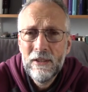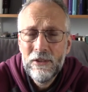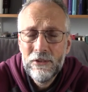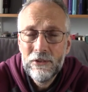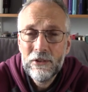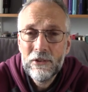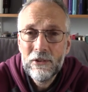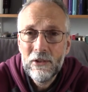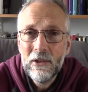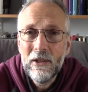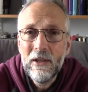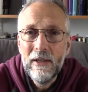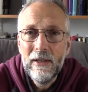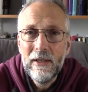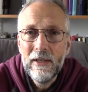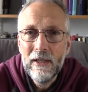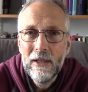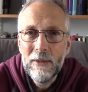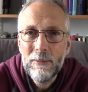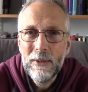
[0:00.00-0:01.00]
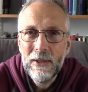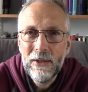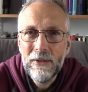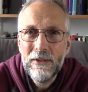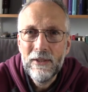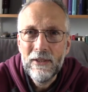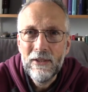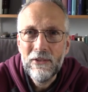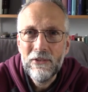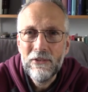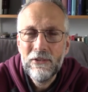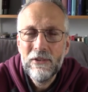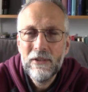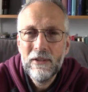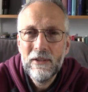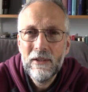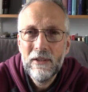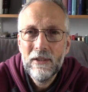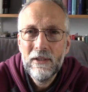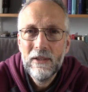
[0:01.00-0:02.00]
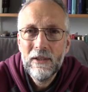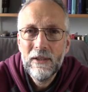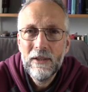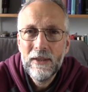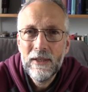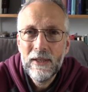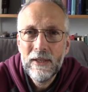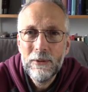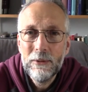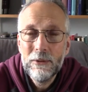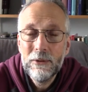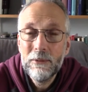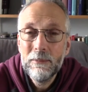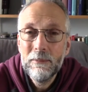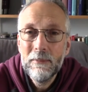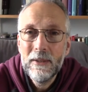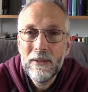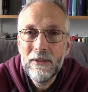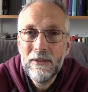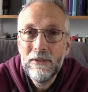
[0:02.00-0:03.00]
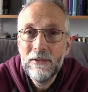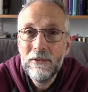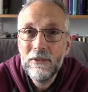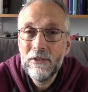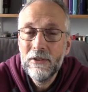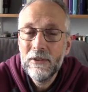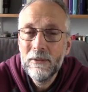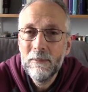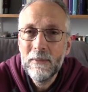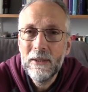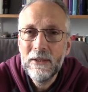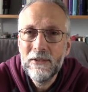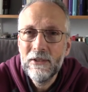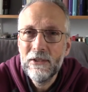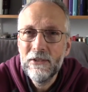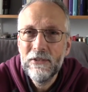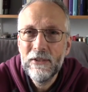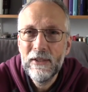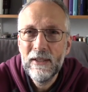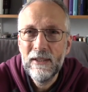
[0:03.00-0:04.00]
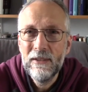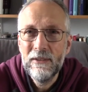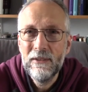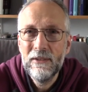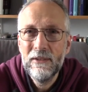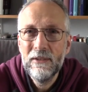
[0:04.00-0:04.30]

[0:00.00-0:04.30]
to cry about things that made her sad.